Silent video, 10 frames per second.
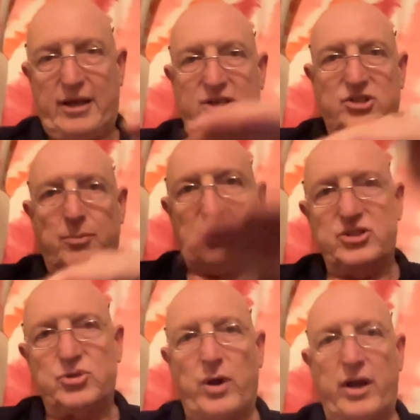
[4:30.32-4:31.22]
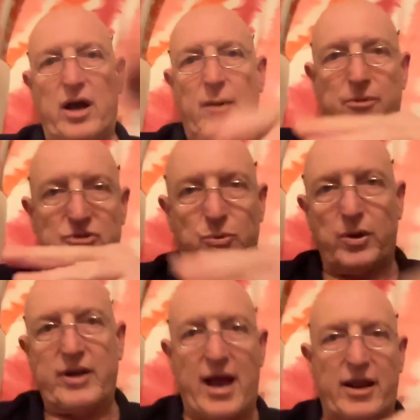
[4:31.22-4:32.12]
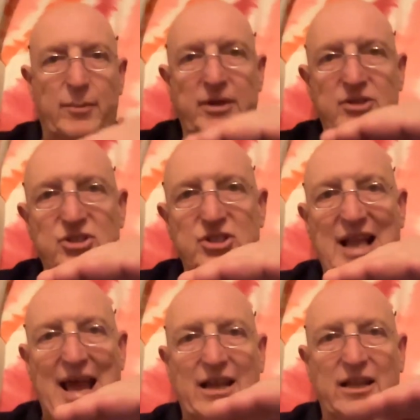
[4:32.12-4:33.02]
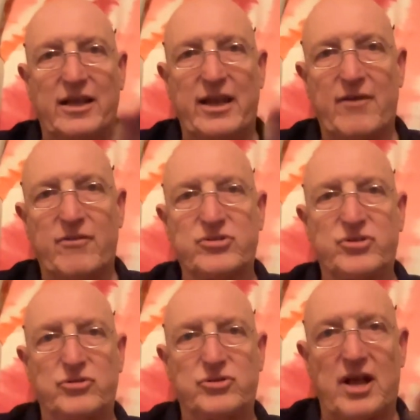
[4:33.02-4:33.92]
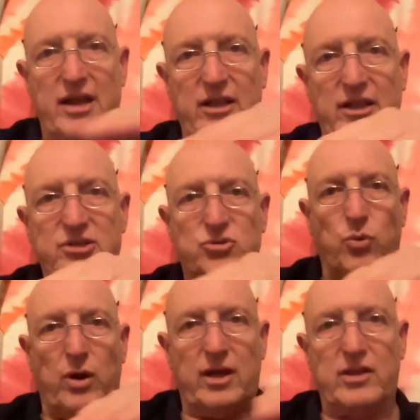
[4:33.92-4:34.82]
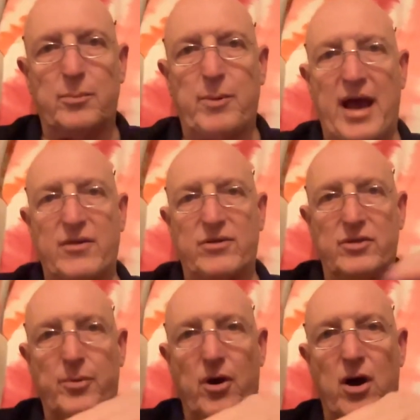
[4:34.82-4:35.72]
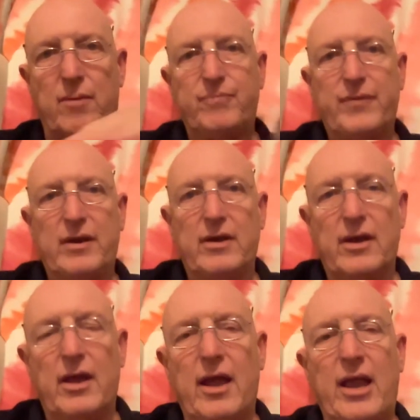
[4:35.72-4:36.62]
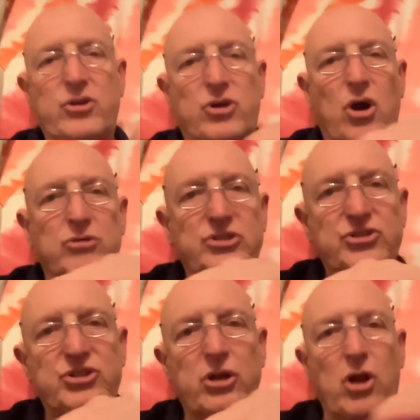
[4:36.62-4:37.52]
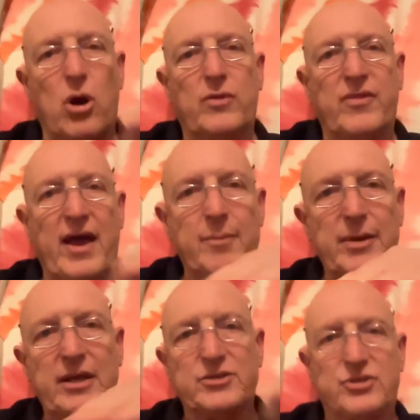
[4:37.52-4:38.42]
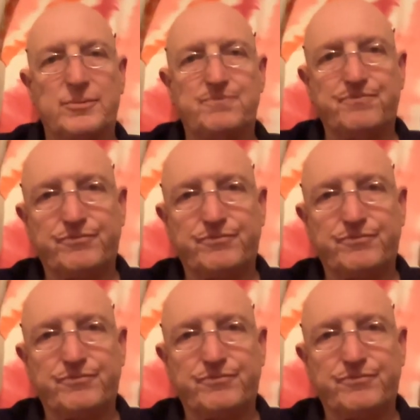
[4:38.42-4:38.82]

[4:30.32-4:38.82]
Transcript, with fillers: Doesn't mean swing up or swing down. It means slightly, ever so slightly, swing in the path of the ball. And your coaches should know what that means.